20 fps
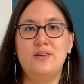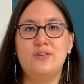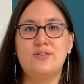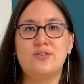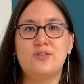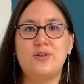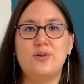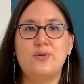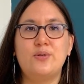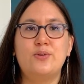
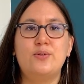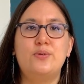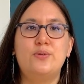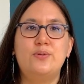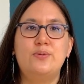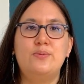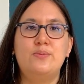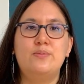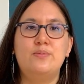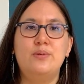
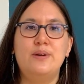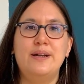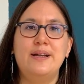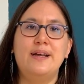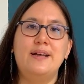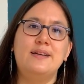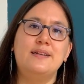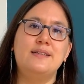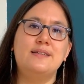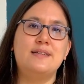So
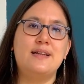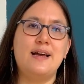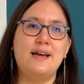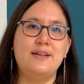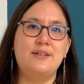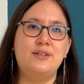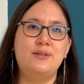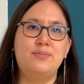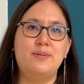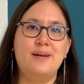bringing this
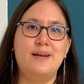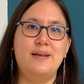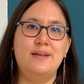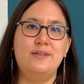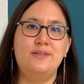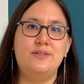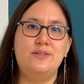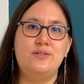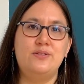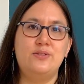
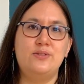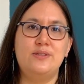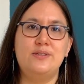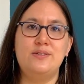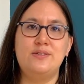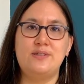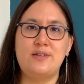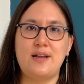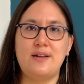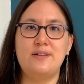headspace to the
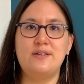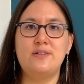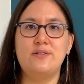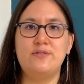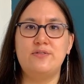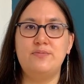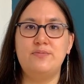sense of